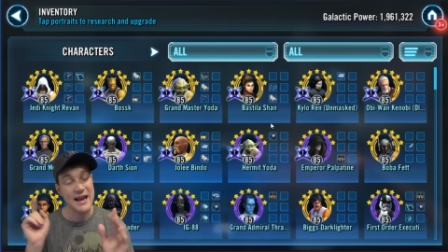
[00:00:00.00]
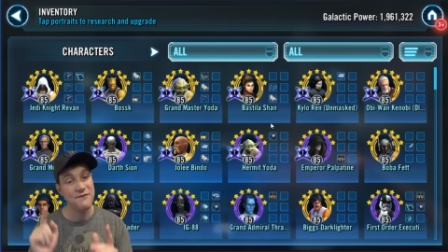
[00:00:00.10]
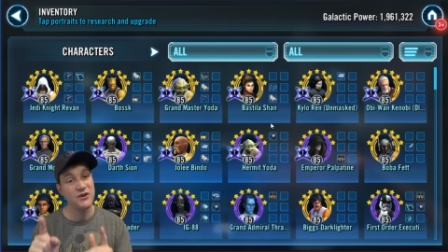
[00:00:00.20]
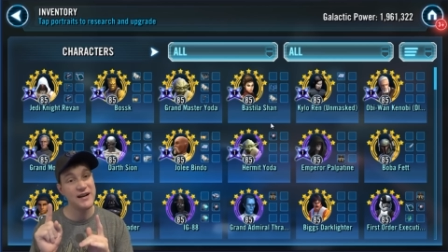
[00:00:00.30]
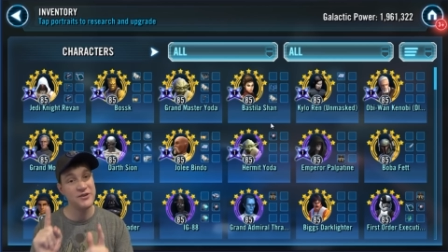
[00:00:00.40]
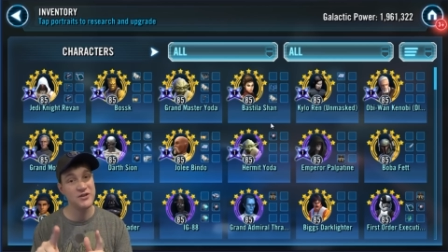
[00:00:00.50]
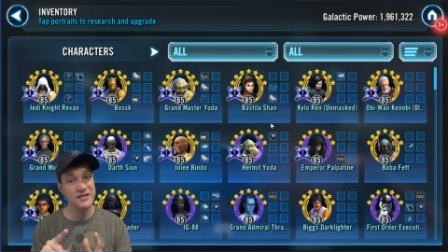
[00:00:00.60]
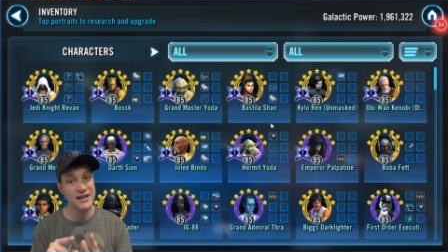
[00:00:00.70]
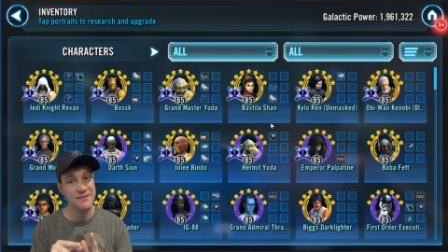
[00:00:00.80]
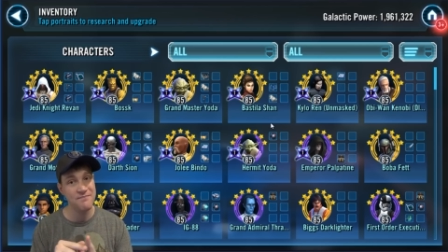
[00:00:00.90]
if you're
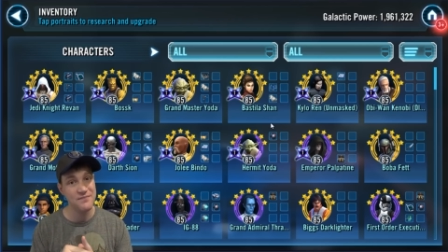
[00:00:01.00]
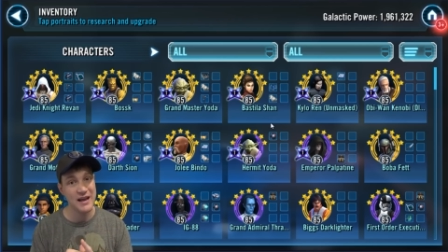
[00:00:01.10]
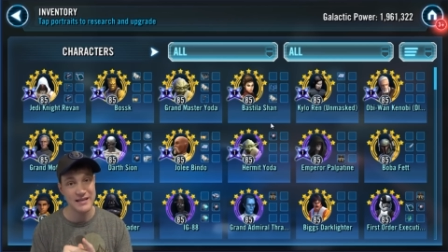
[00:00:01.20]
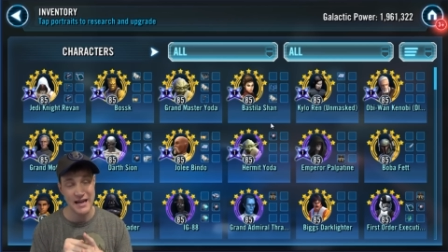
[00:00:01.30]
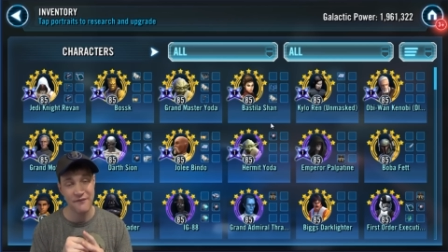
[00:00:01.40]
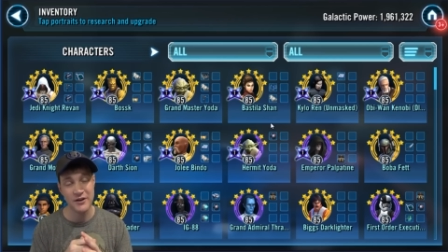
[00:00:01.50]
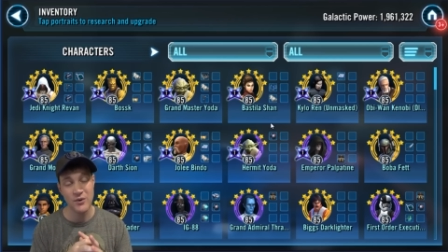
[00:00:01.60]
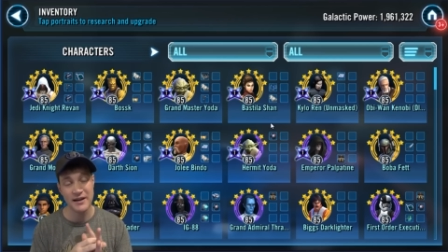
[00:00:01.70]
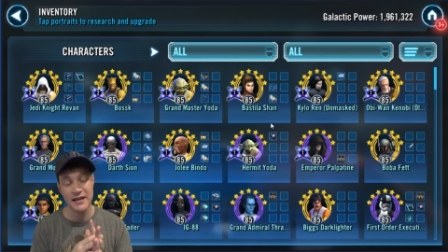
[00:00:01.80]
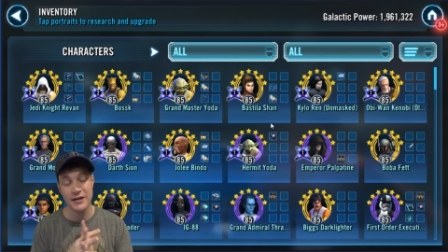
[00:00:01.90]
interested, and definitely
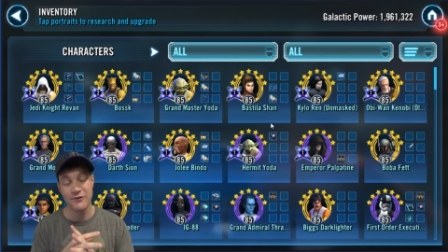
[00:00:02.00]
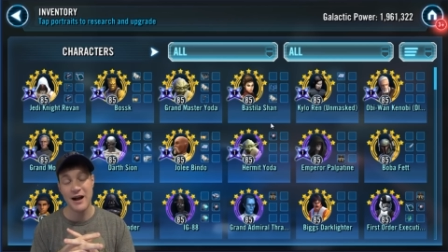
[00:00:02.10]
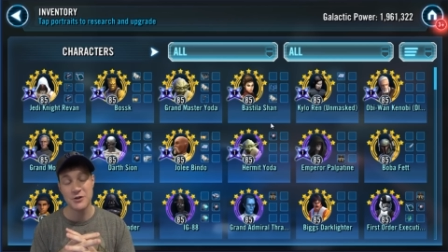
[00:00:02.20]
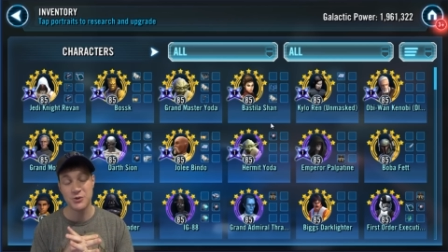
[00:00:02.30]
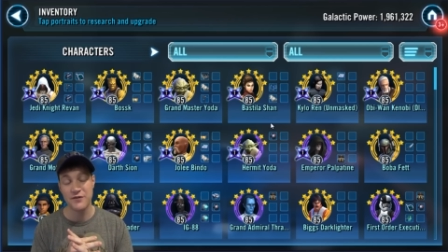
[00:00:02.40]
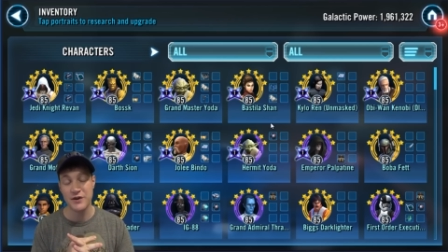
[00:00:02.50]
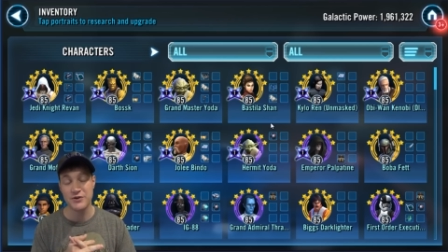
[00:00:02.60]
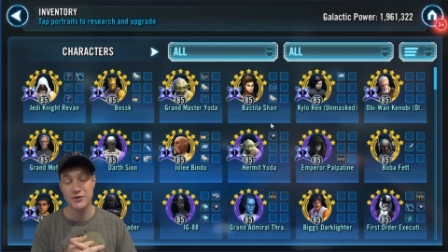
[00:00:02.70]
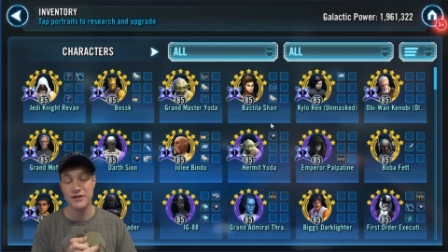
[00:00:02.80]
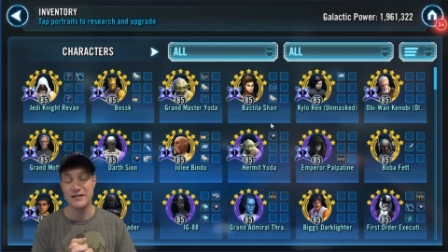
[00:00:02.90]
want to get your roster
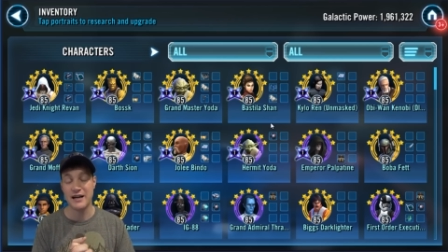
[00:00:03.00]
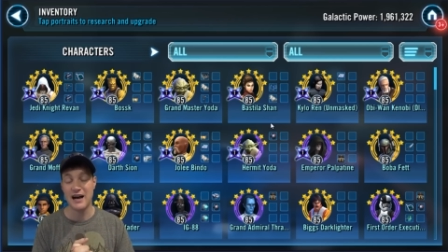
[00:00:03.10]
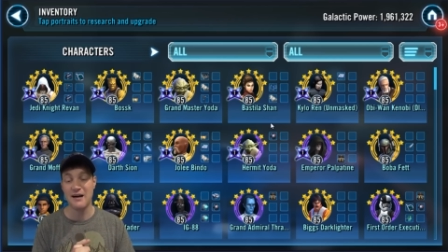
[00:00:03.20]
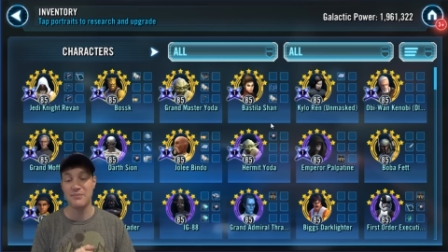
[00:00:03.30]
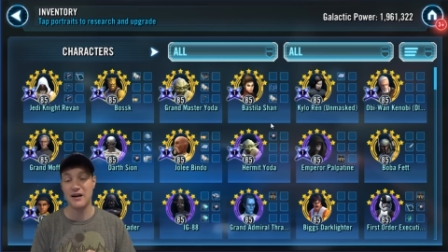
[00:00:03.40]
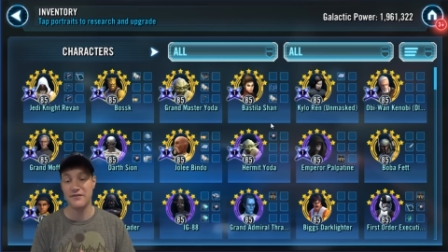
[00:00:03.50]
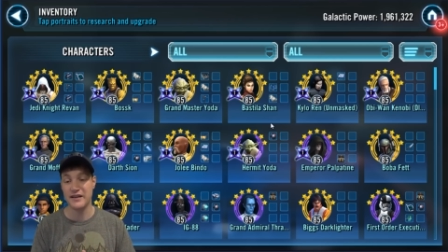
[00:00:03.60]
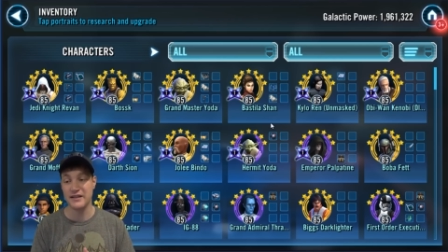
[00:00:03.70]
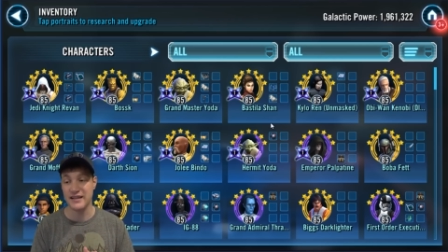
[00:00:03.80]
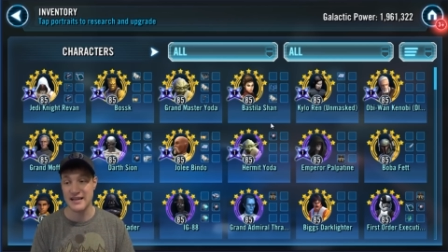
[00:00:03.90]
review to the top of
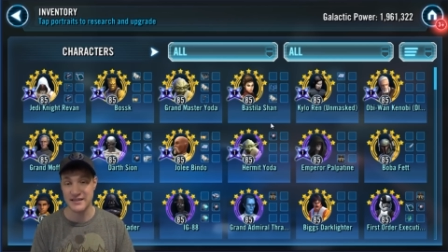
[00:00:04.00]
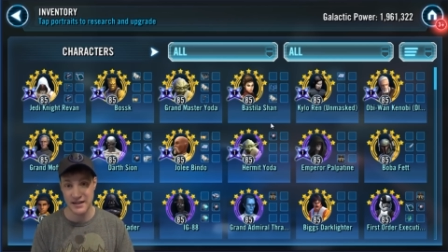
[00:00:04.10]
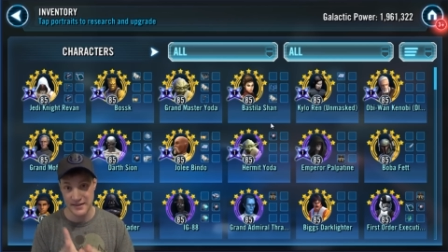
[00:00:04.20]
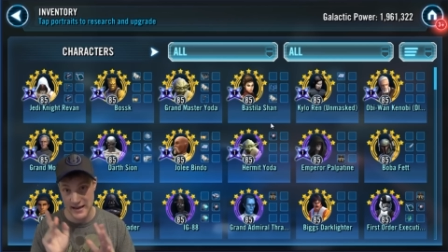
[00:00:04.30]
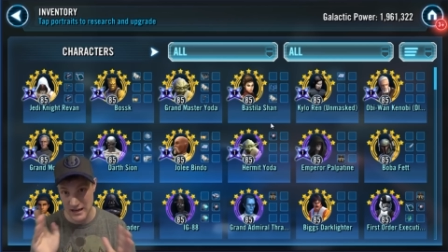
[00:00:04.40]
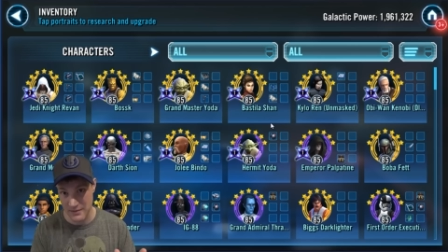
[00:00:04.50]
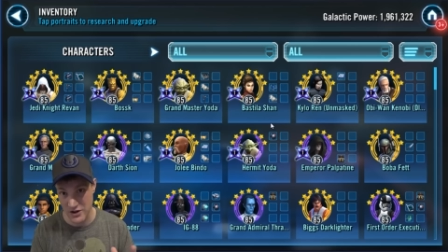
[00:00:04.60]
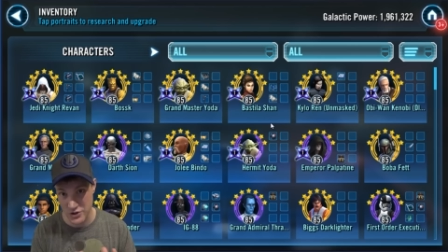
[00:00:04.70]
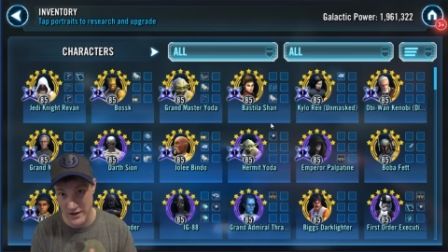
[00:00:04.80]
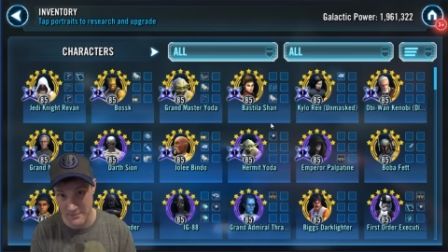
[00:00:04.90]
the list, think
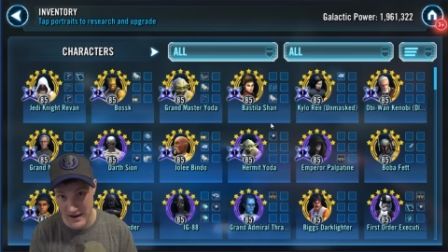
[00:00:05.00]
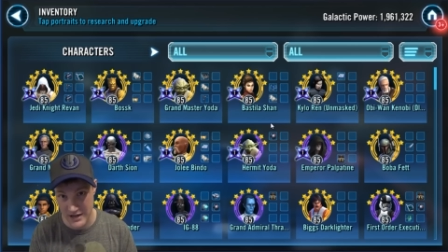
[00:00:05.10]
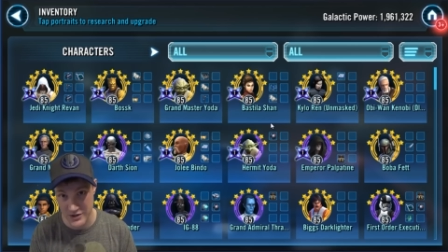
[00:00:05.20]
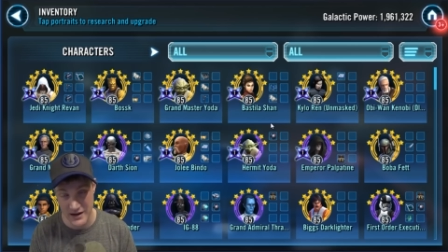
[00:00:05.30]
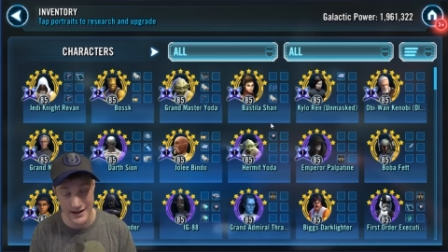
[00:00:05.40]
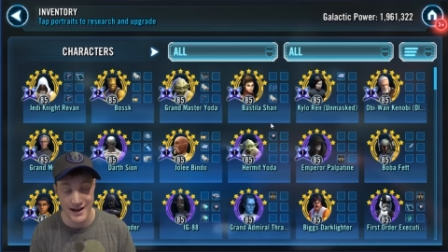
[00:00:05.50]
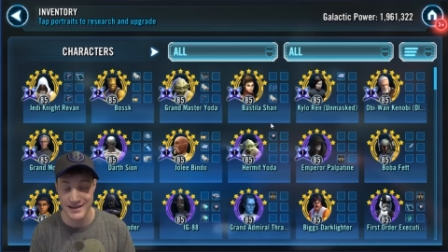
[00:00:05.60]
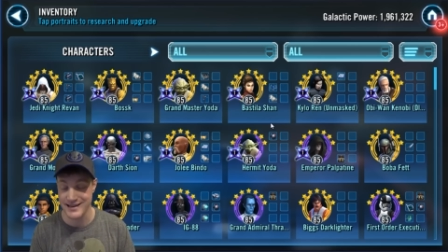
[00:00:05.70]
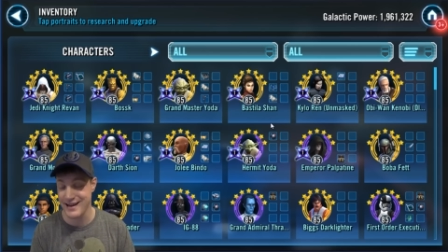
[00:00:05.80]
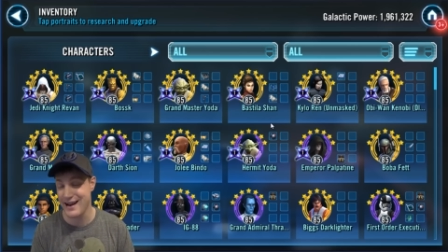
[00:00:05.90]
about joining Patreon, guys.